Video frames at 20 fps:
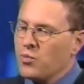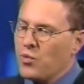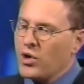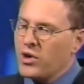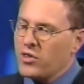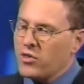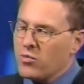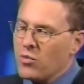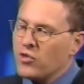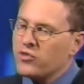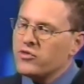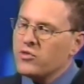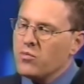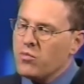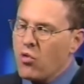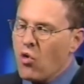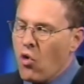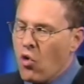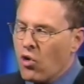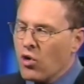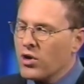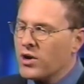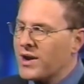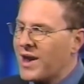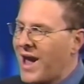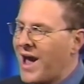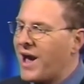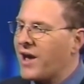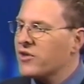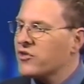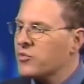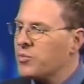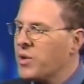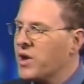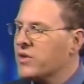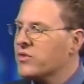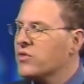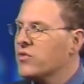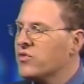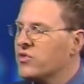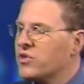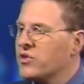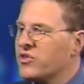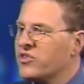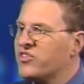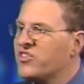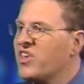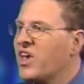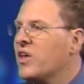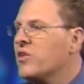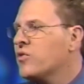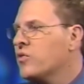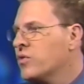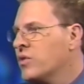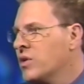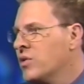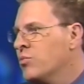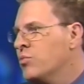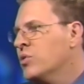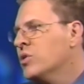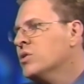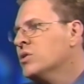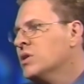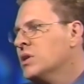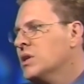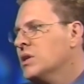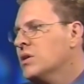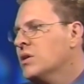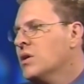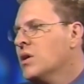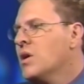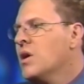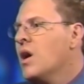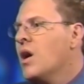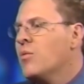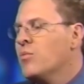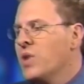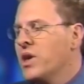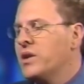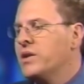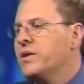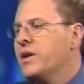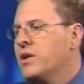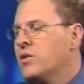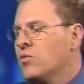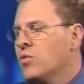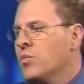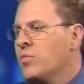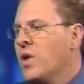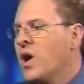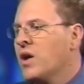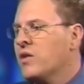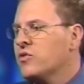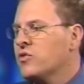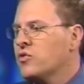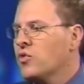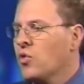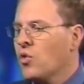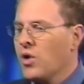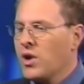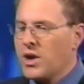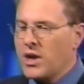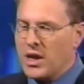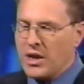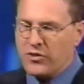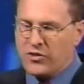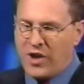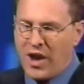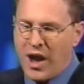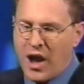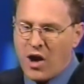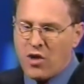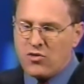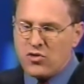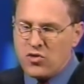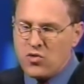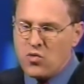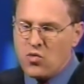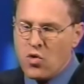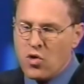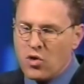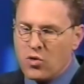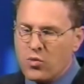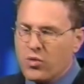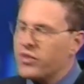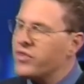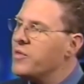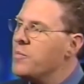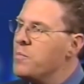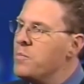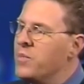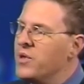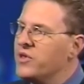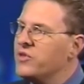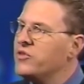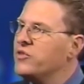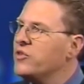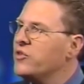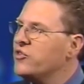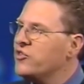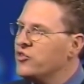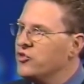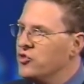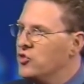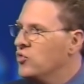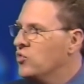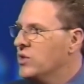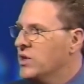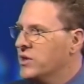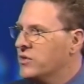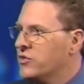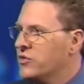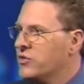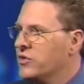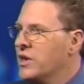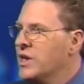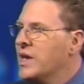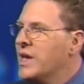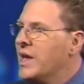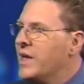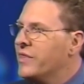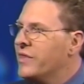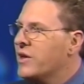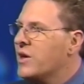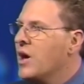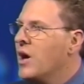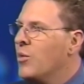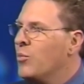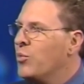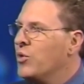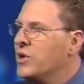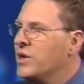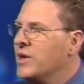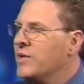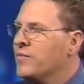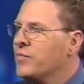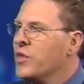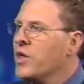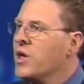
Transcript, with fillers: one of the most important aspects of successfully building a metadata repository is how you work with the business units in the company.